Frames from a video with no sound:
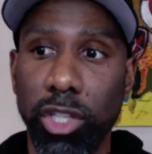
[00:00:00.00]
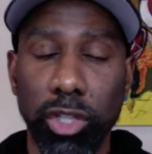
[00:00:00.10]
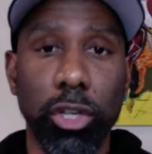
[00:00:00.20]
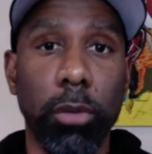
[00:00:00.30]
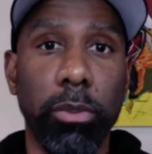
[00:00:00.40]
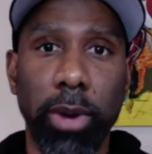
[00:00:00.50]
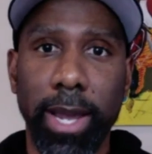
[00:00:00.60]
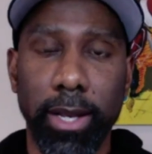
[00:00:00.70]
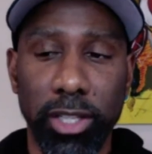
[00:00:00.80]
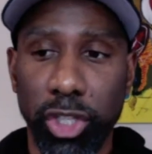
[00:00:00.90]
just your
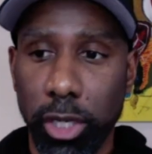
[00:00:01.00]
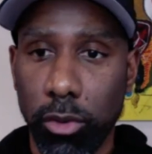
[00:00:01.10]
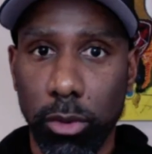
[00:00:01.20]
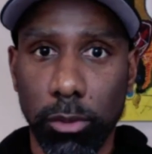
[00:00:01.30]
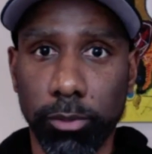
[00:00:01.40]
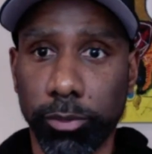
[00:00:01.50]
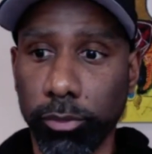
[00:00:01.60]
brand in general.